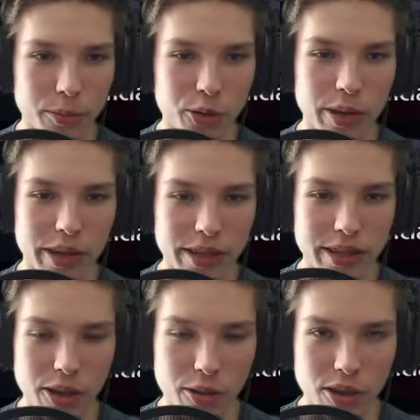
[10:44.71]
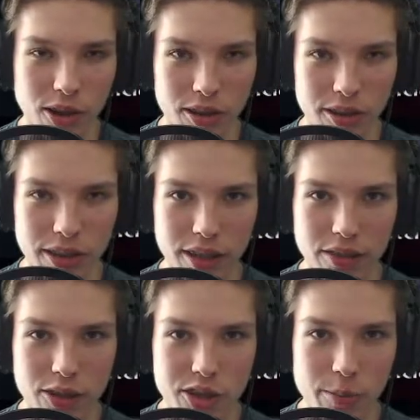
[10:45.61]
some quick,
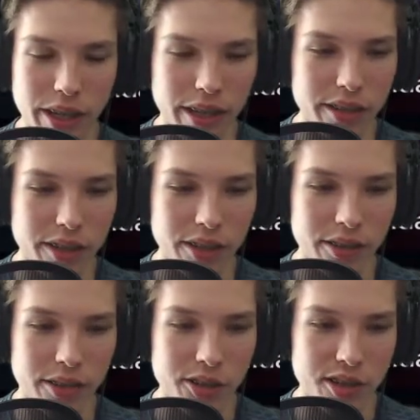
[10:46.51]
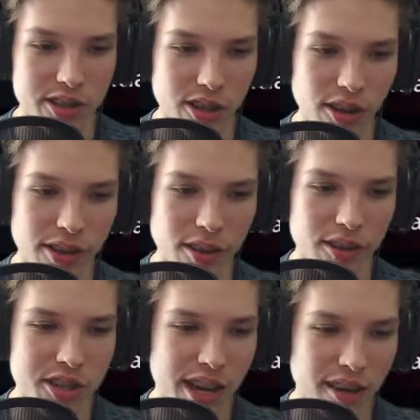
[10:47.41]
cards here for jumping into Destruction
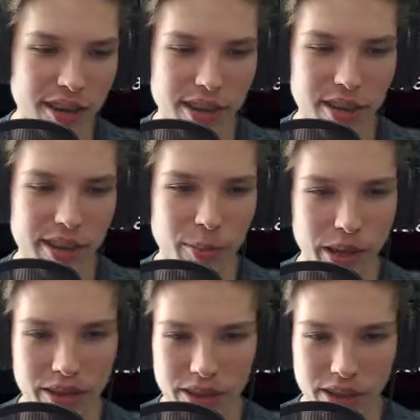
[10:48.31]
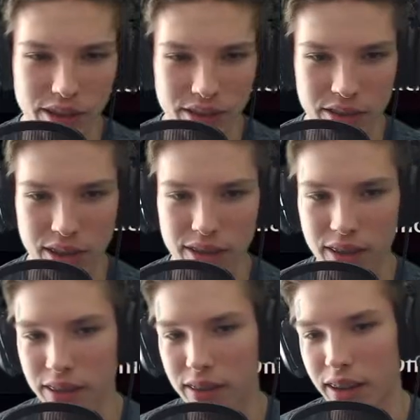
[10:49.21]
All-Stars Challenge Series. I'm guessing this is
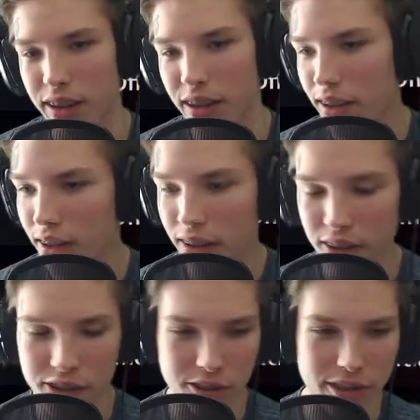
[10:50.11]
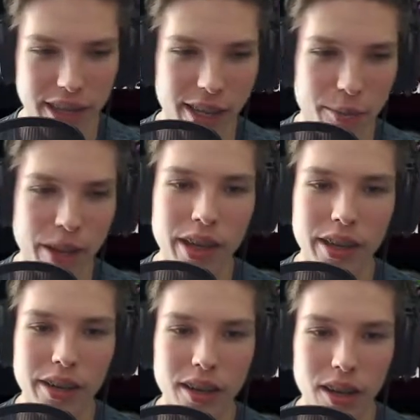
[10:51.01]
just things like certain
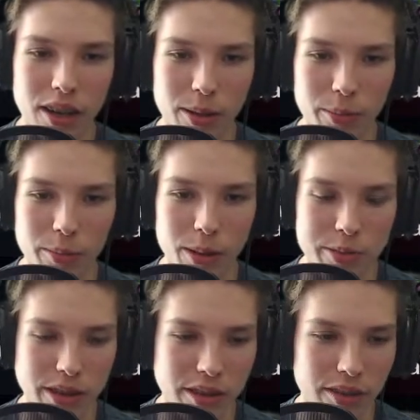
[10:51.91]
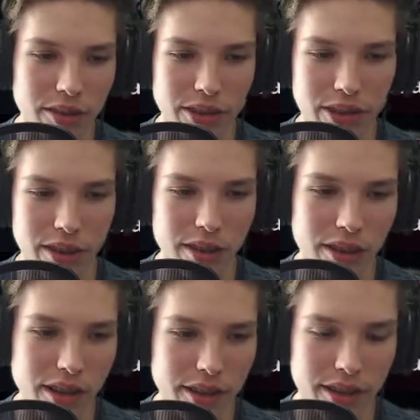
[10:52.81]
campaign objectives
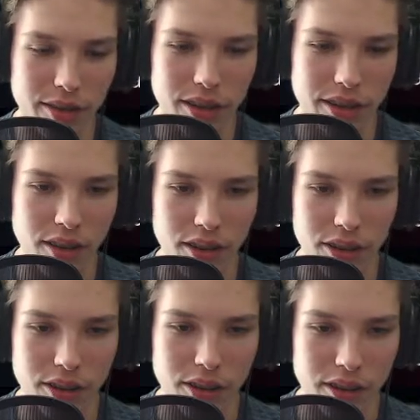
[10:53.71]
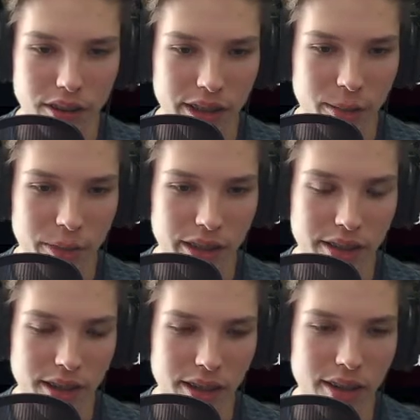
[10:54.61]
and series on the
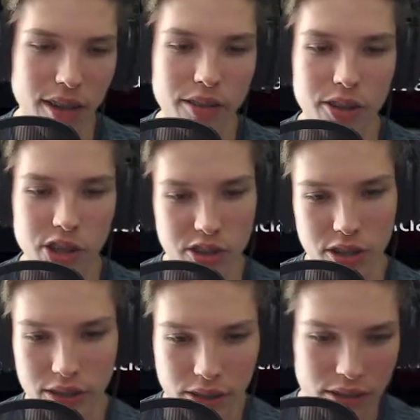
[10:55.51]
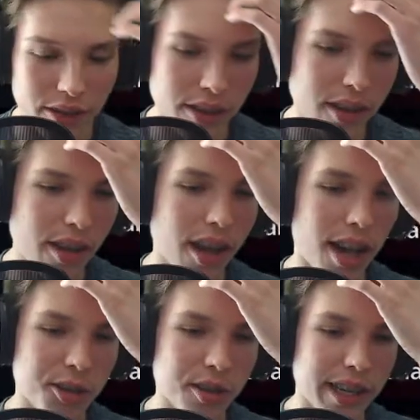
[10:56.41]
campaign side of Destruction All-Stars.
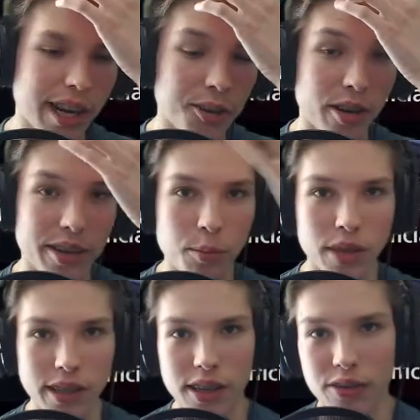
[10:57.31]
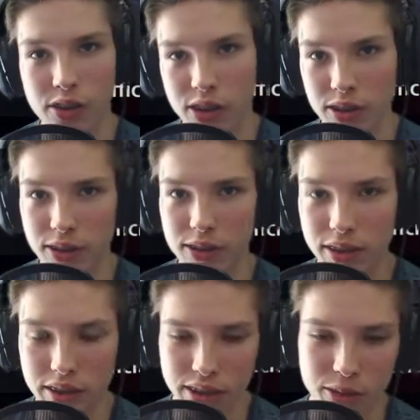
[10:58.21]
I do like how there is a playlist for
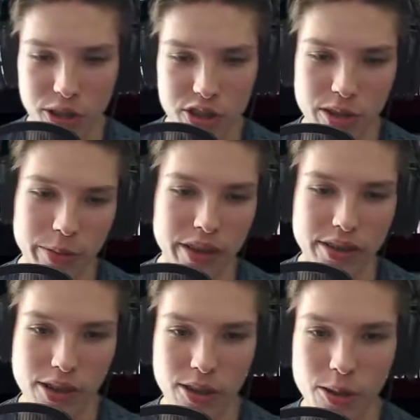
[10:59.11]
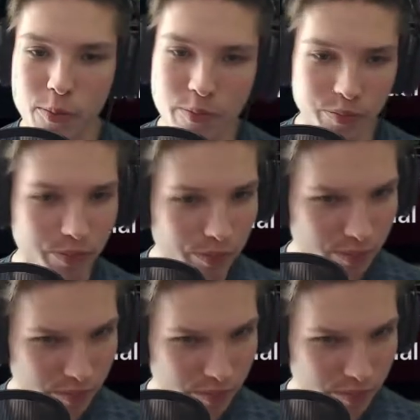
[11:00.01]
solo, so let's say you want to jump in solo.